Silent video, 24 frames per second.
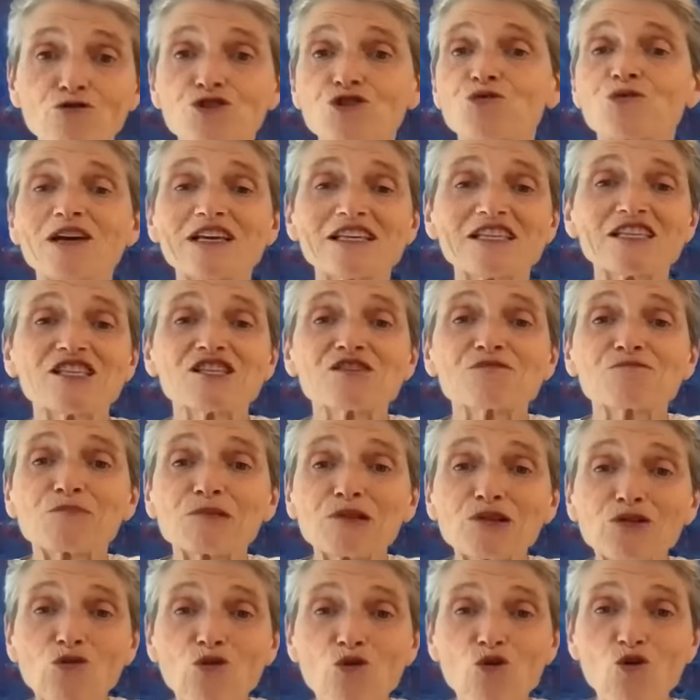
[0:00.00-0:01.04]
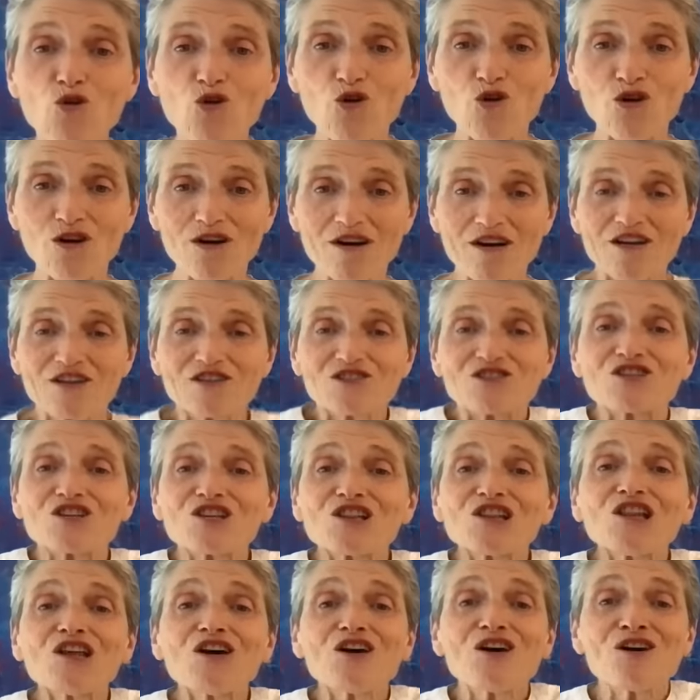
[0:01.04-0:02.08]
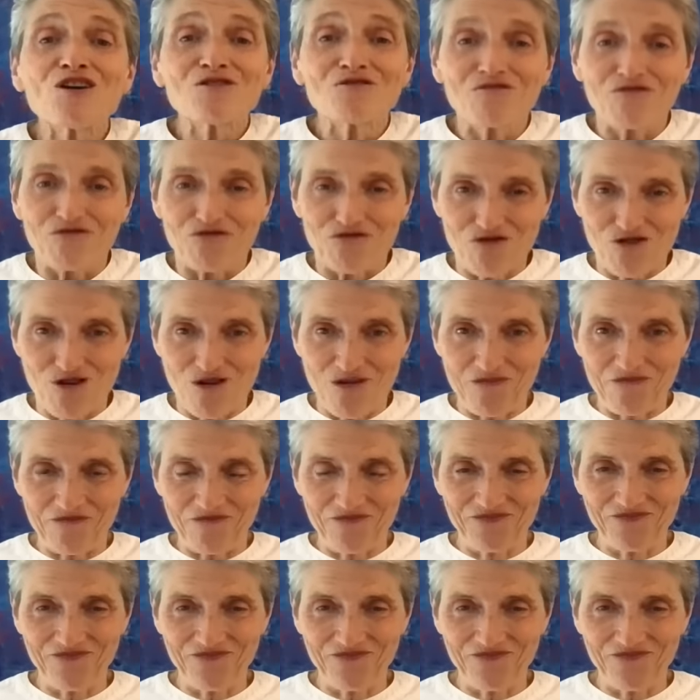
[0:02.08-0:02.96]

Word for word: to explore, to learn from.